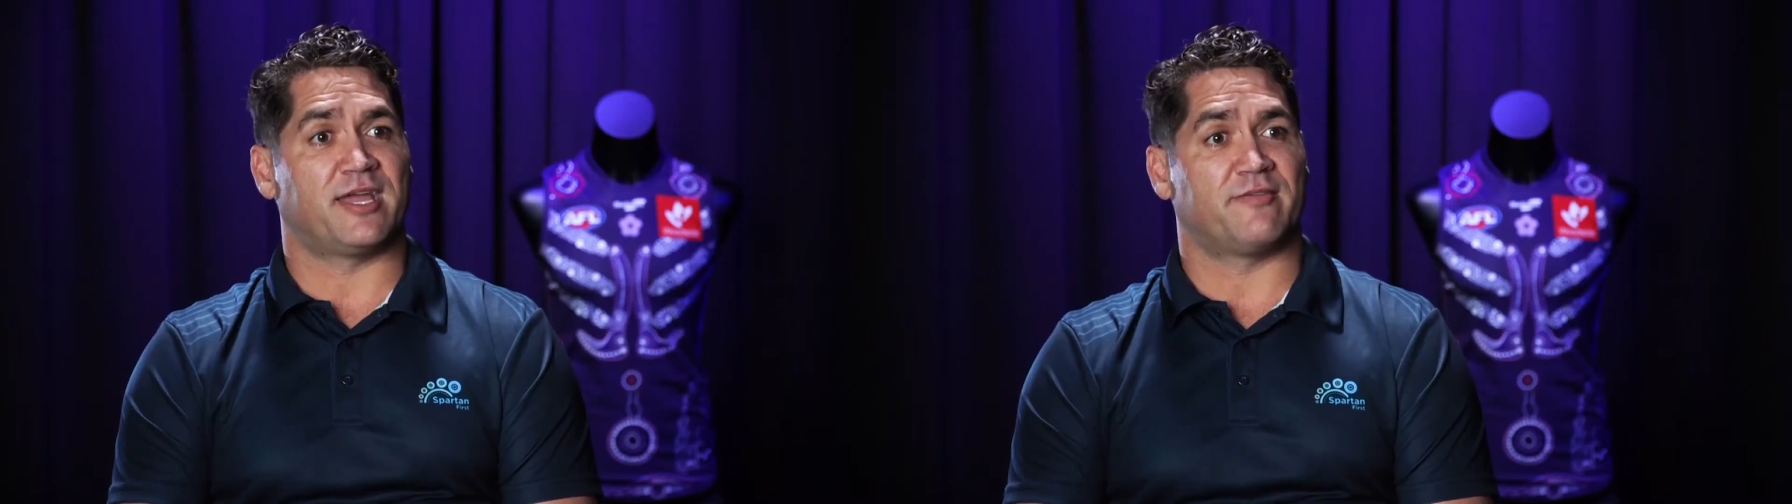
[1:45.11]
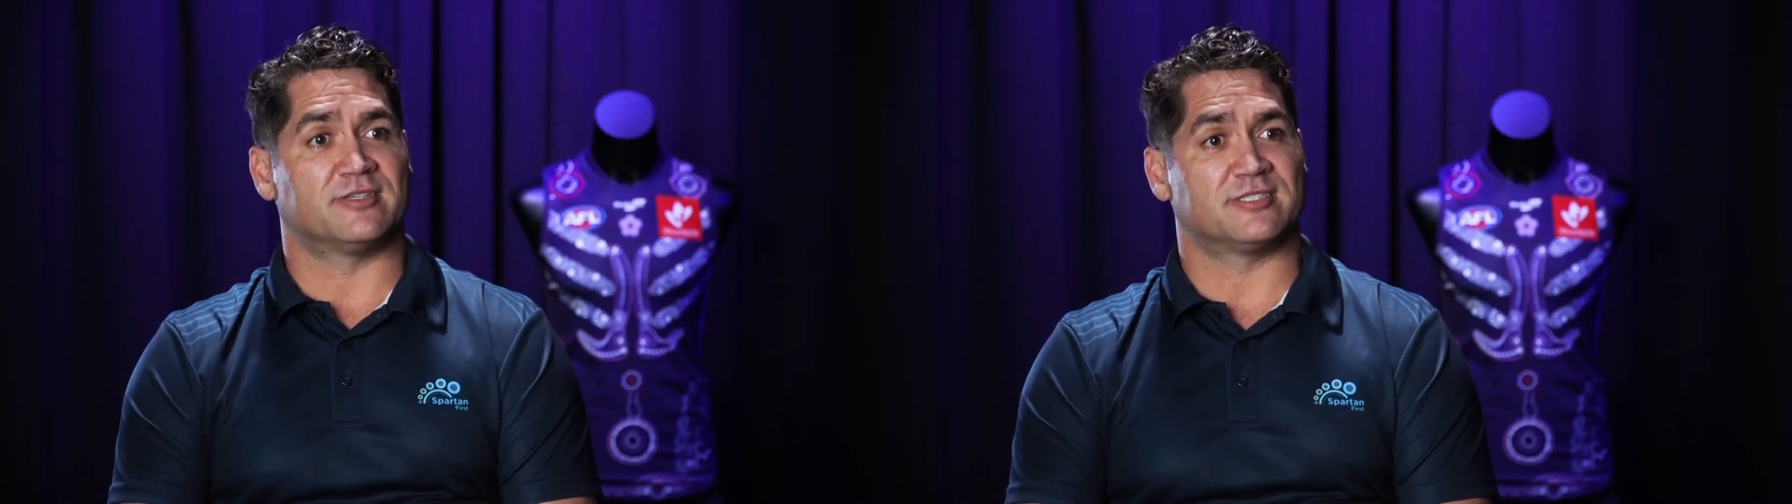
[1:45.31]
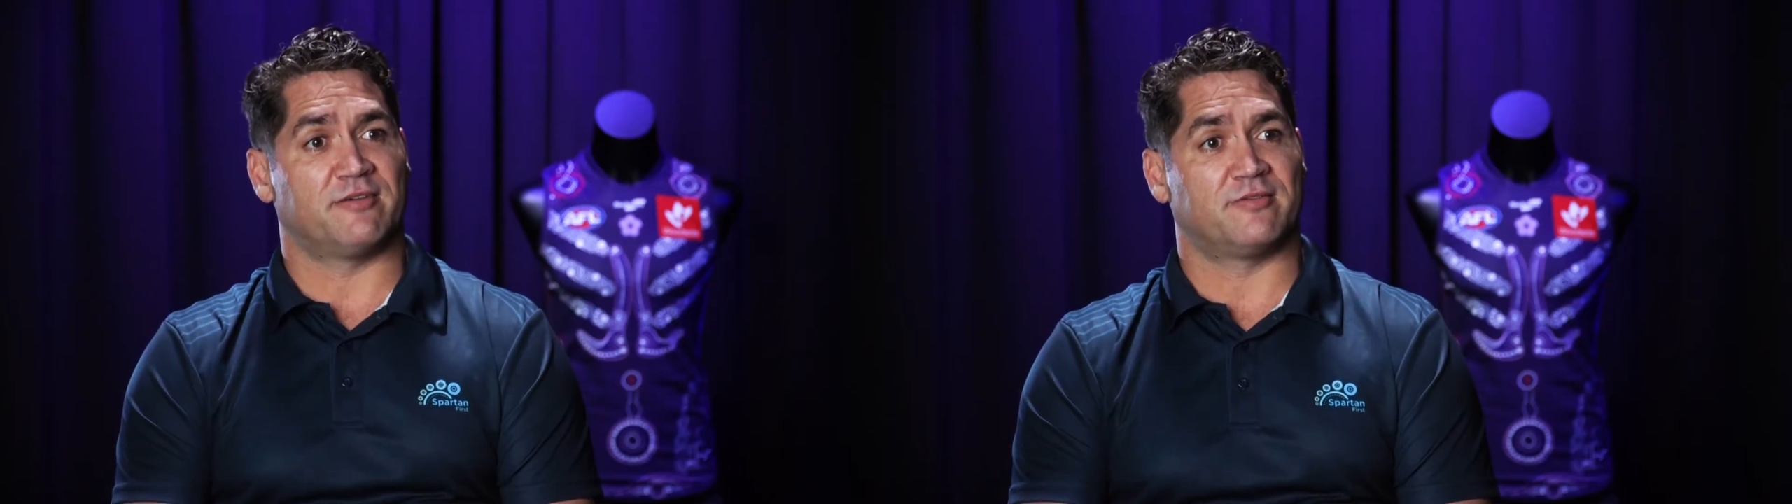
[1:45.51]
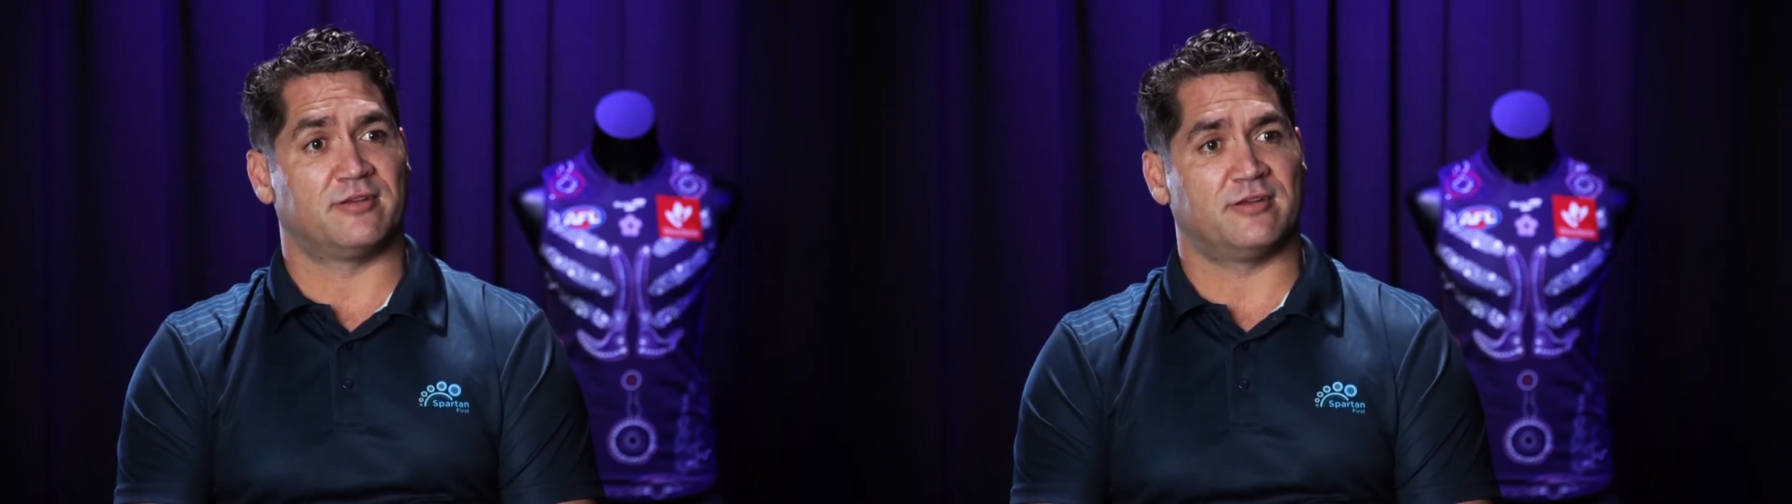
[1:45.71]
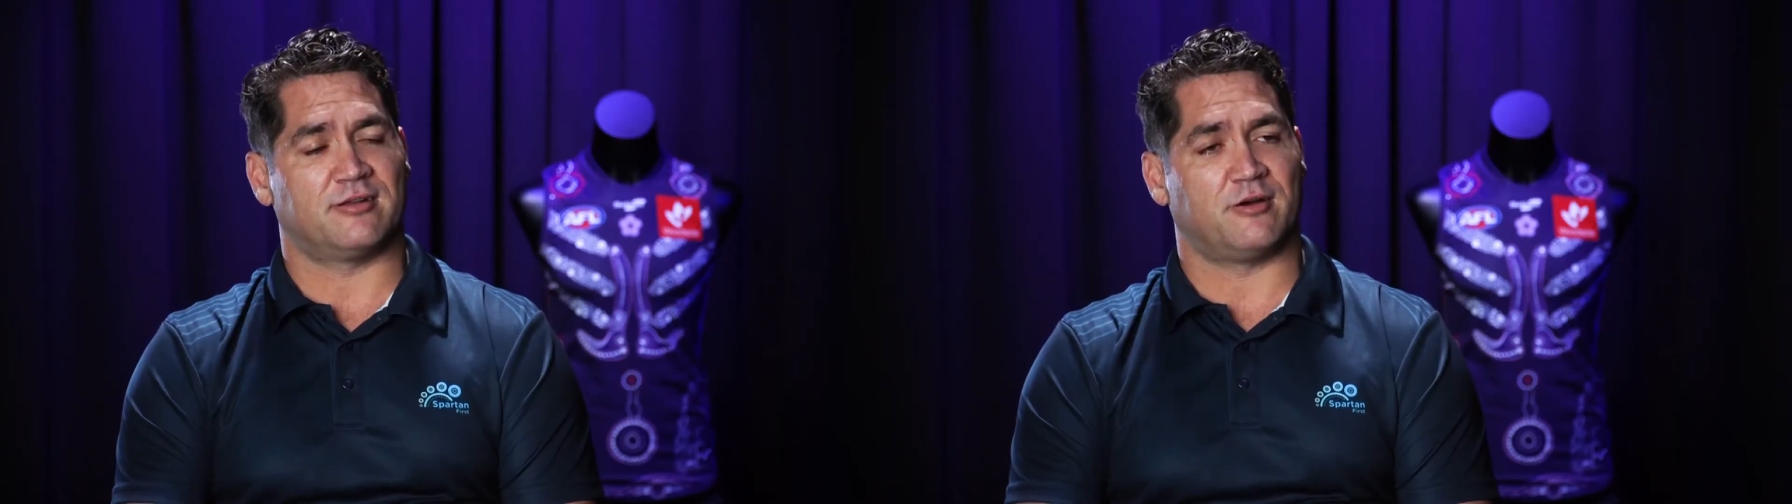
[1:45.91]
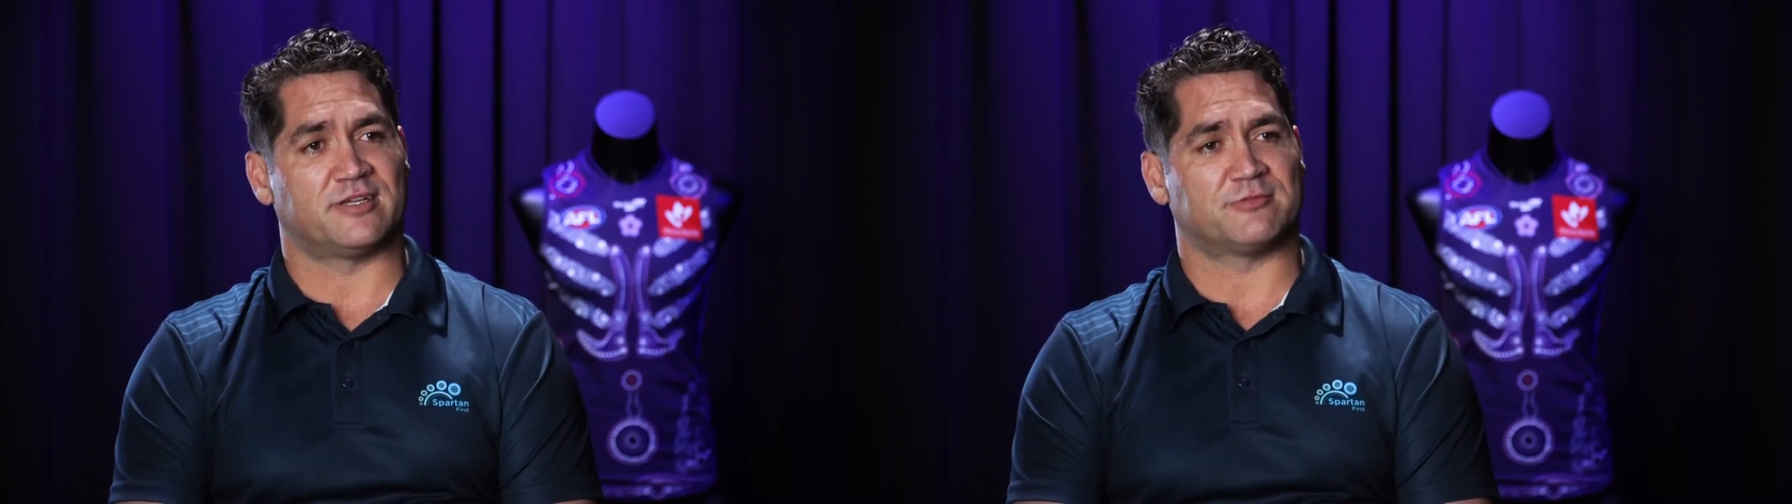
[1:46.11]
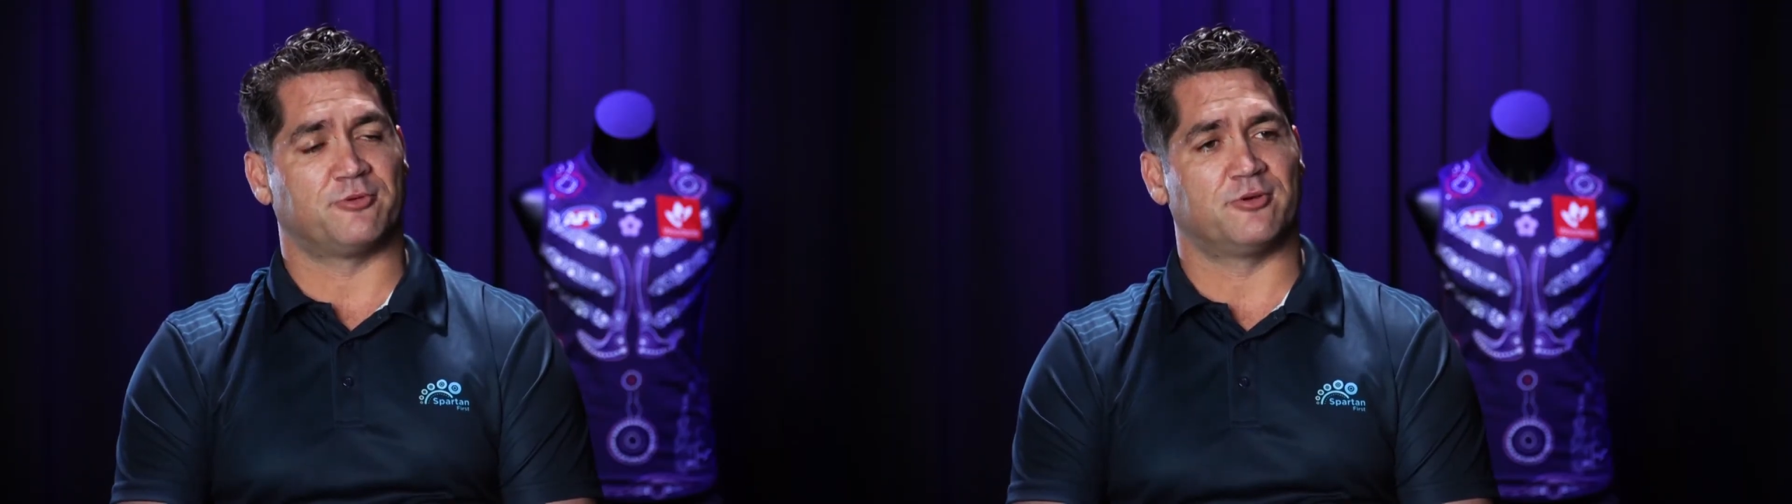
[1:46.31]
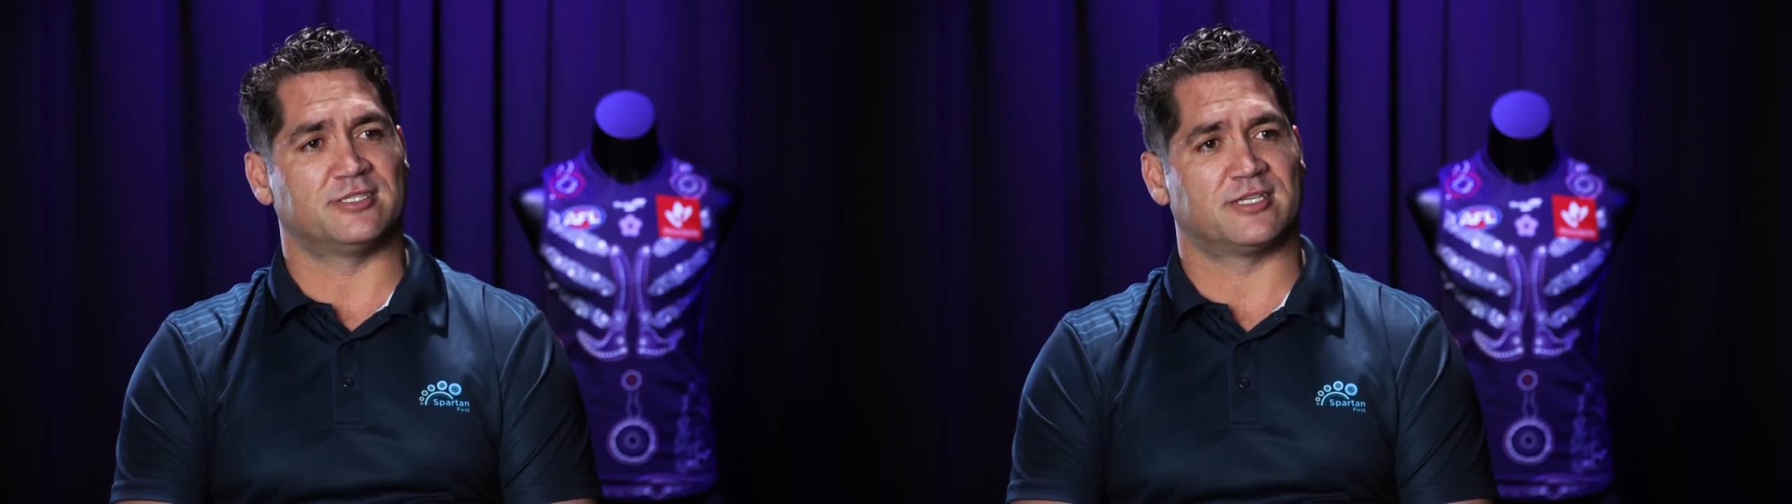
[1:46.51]
you have the 7 of us
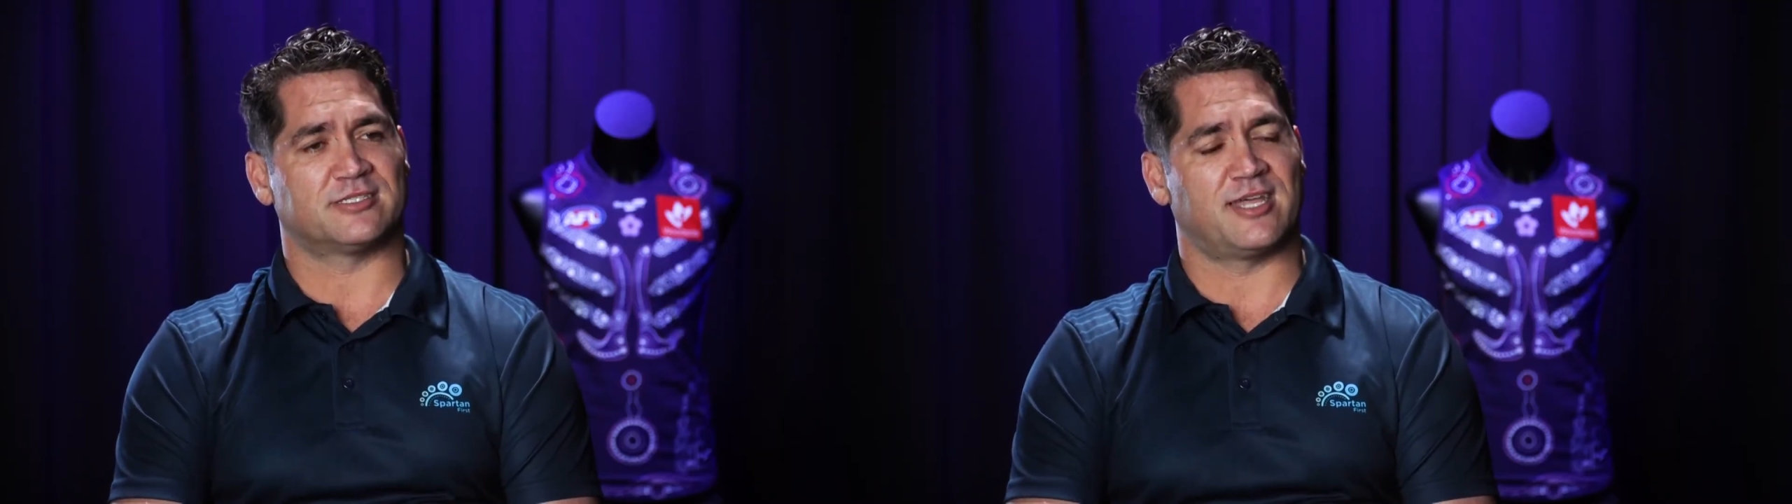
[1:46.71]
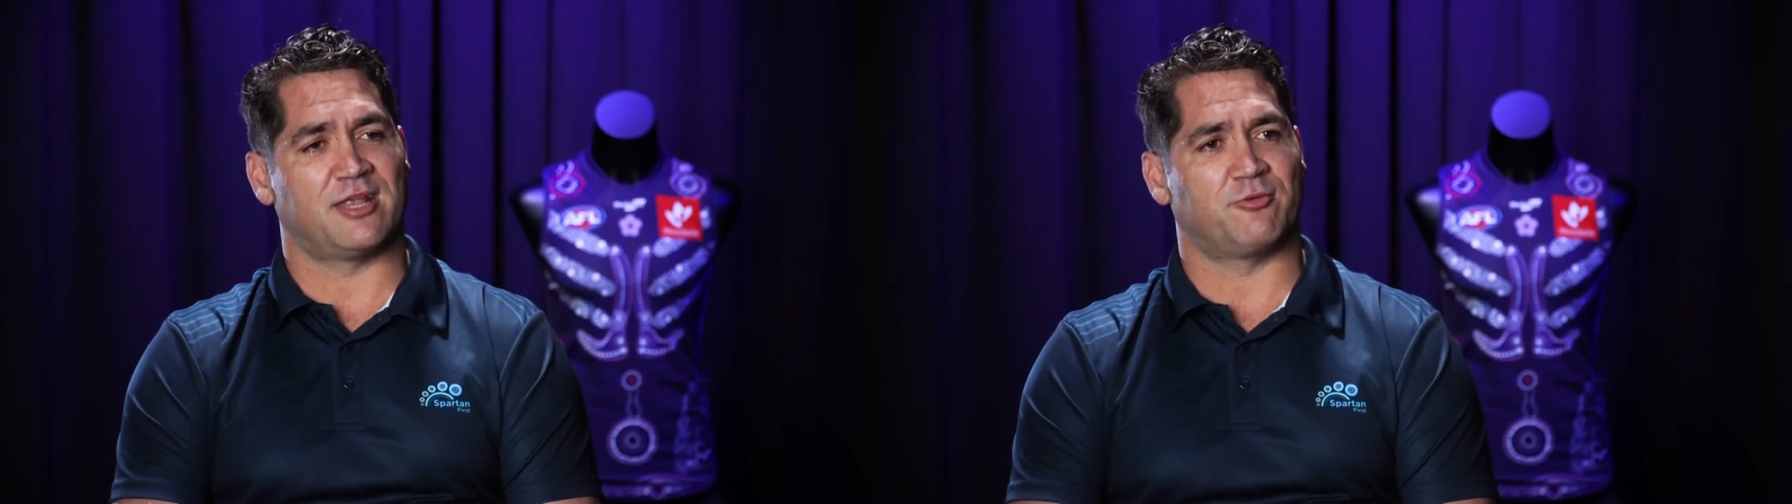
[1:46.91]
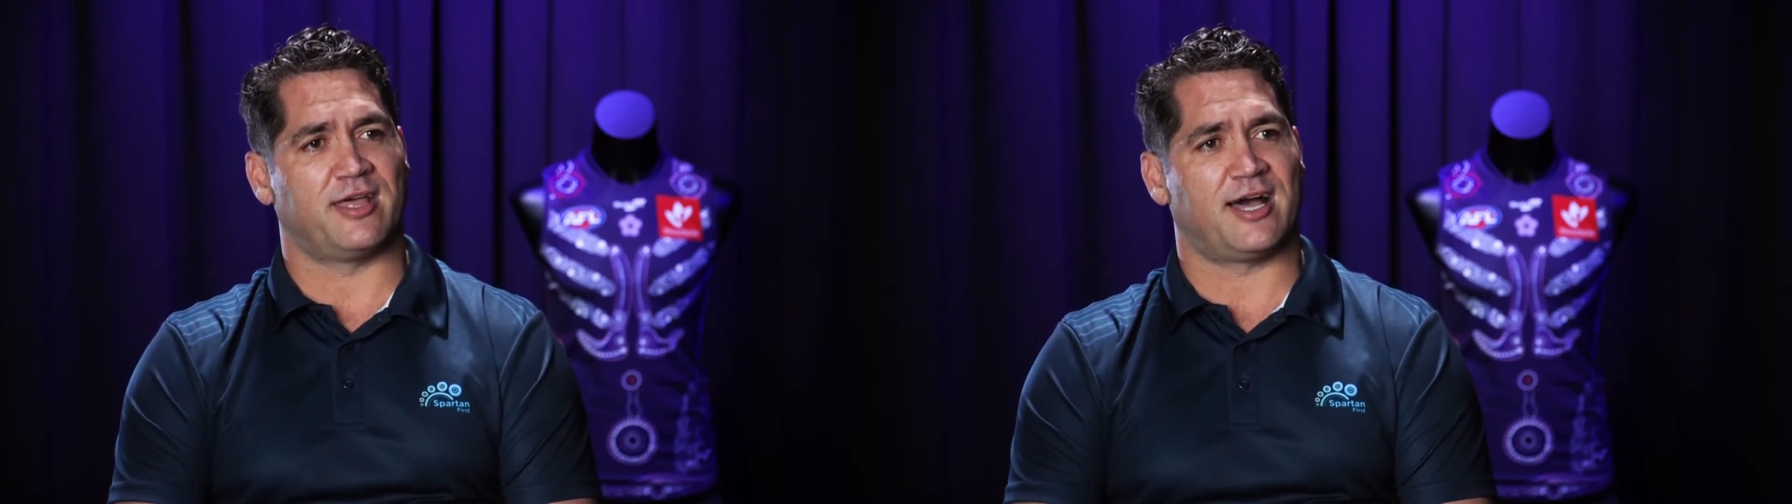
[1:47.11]
boys that are standing with